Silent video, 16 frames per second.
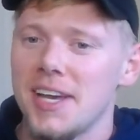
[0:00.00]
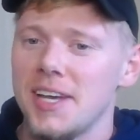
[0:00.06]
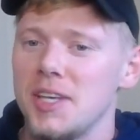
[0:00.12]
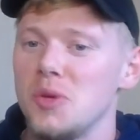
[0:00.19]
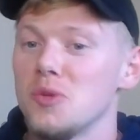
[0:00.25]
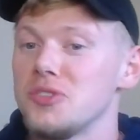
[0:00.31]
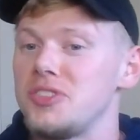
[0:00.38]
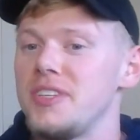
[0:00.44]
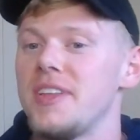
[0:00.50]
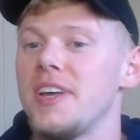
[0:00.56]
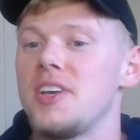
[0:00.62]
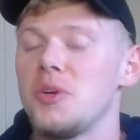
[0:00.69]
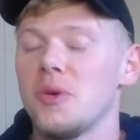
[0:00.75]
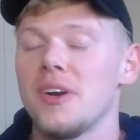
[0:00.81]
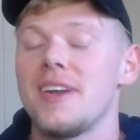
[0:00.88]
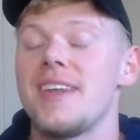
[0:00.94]
you will see that
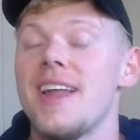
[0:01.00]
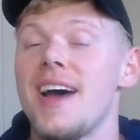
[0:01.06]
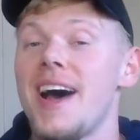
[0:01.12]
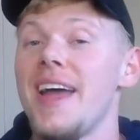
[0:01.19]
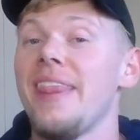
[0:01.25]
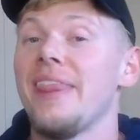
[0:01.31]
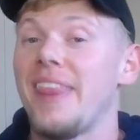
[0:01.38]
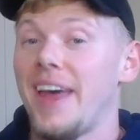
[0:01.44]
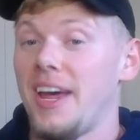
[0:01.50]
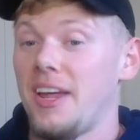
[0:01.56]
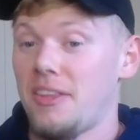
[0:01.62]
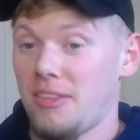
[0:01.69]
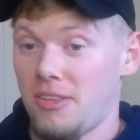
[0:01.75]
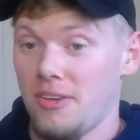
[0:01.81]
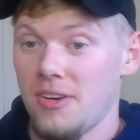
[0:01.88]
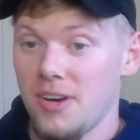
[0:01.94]
you are not that
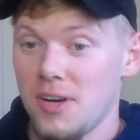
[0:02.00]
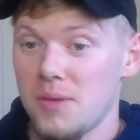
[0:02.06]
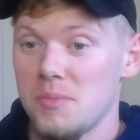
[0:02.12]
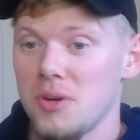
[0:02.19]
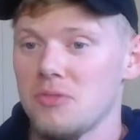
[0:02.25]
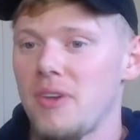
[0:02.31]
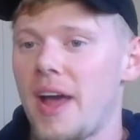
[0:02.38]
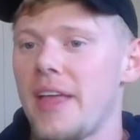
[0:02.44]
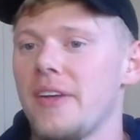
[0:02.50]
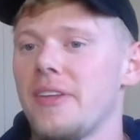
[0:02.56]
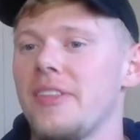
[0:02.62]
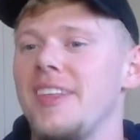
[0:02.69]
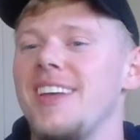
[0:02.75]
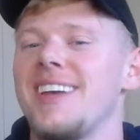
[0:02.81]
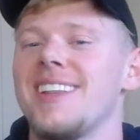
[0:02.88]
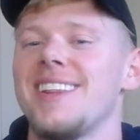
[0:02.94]
thought, but rather
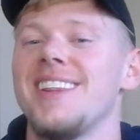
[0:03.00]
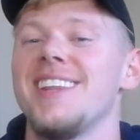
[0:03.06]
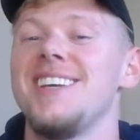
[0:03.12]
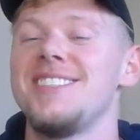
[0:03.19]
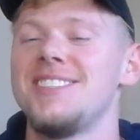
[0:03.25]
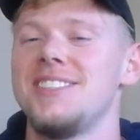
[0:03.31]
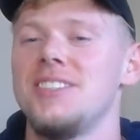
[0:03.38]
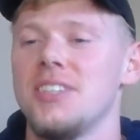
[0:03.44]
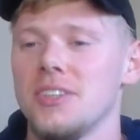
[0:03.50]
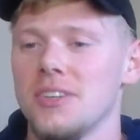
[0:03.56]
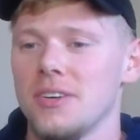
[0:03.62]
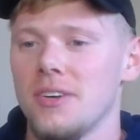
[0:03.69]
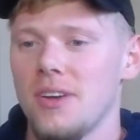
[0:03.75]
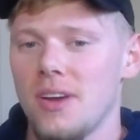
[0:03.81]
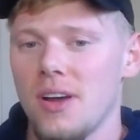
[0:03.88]
the listener